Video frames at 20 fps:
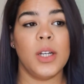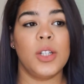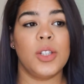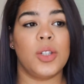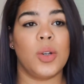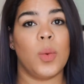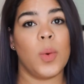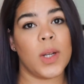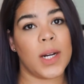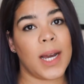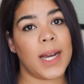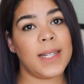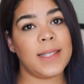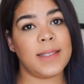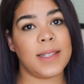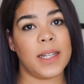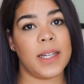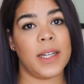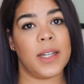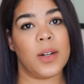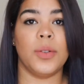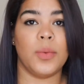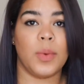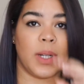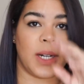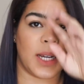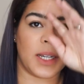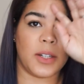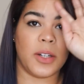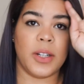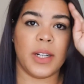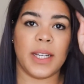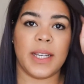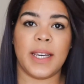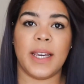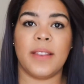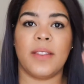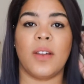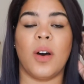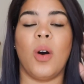So what I did when I couldn't
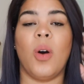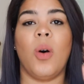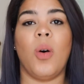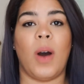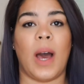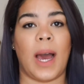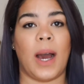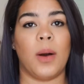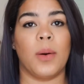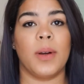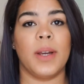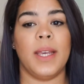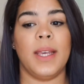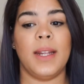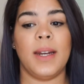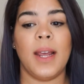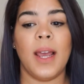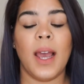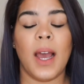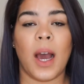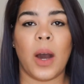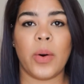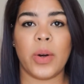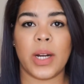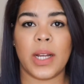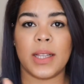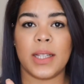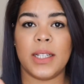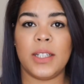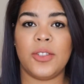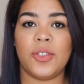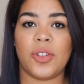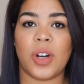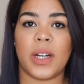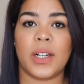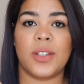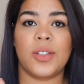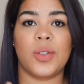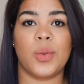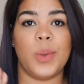get the whole hour in, I would at least try
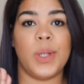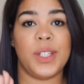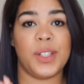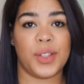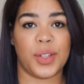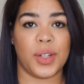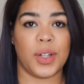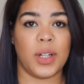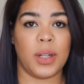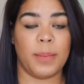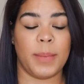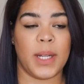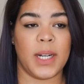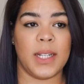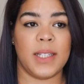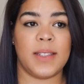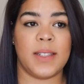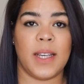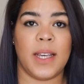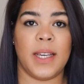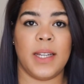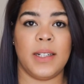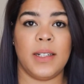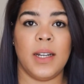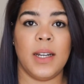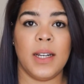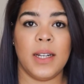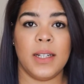to squeeze 30 minutes in,